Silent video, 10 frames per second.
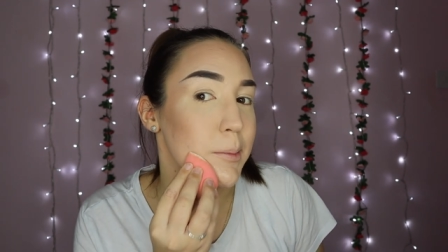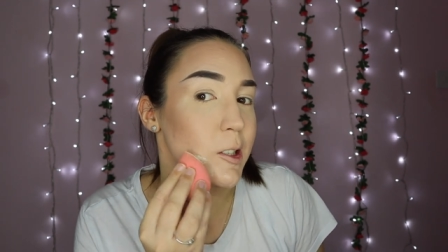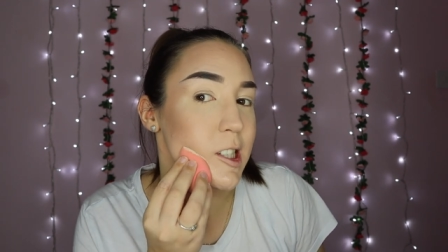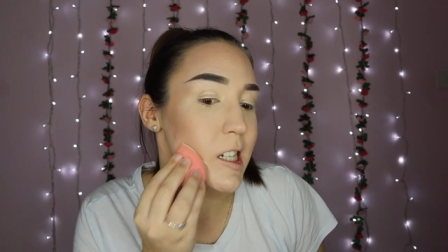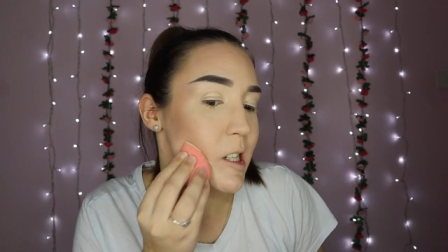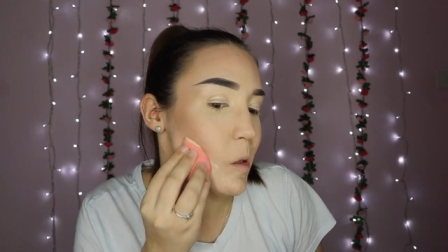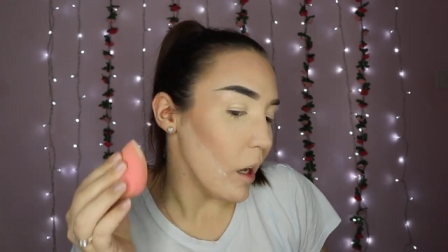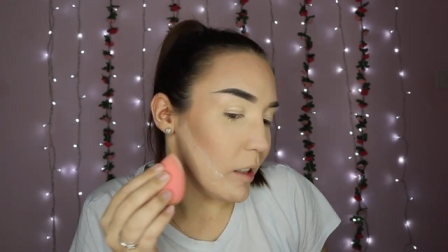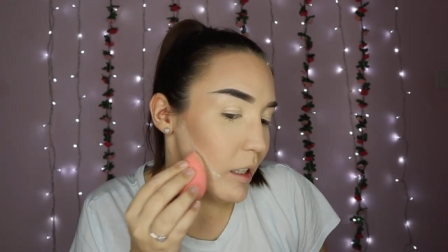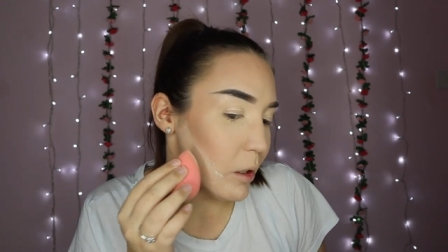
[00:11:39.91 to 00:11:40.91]
body.
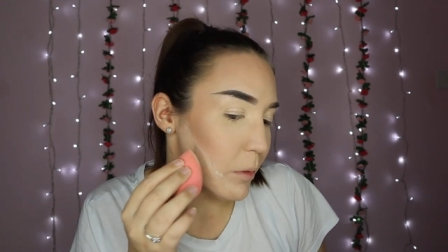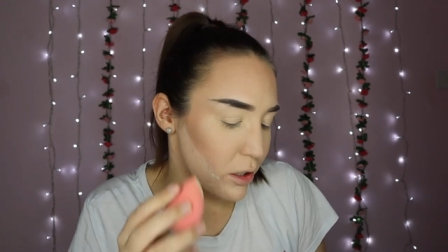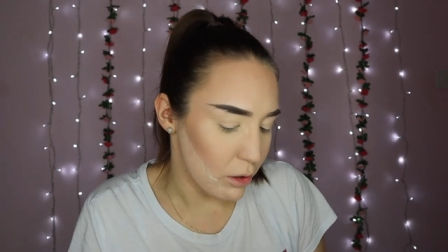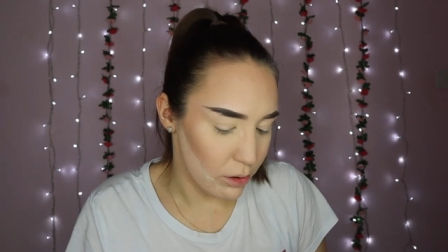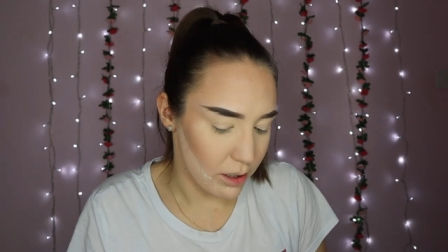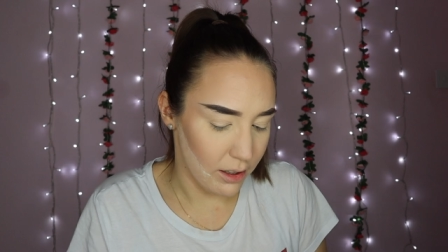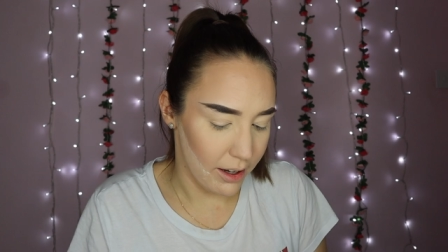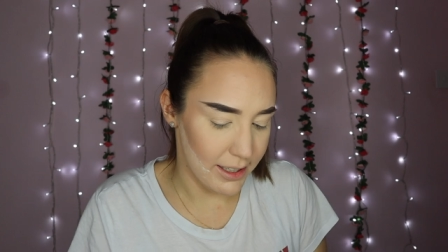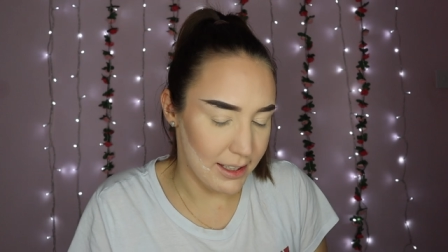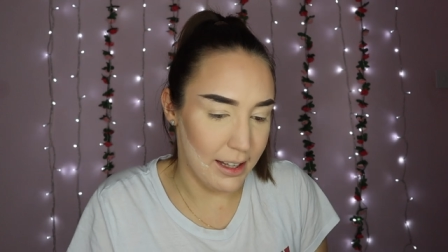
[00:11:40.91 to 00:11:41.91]
A needle is not a nice